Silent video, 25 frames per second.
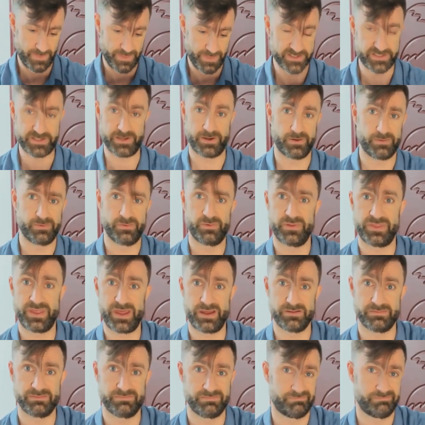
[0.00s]
So,
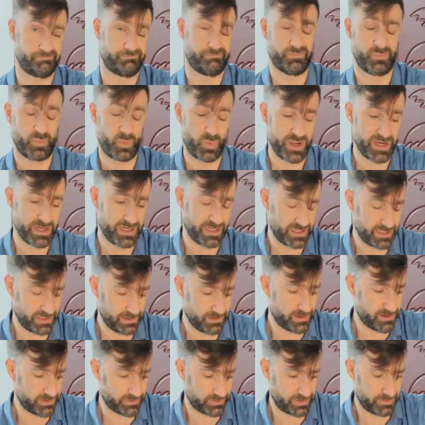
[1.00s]
without waiting any
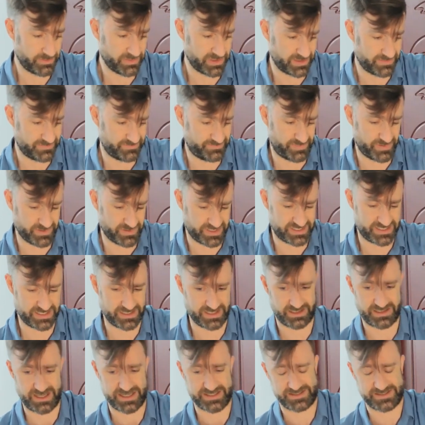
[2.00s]
longer, I'm gonna put this in
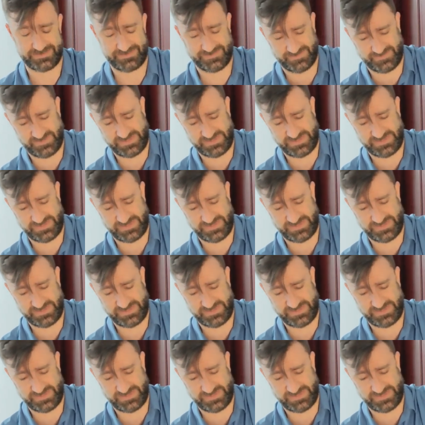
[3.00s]
a glass.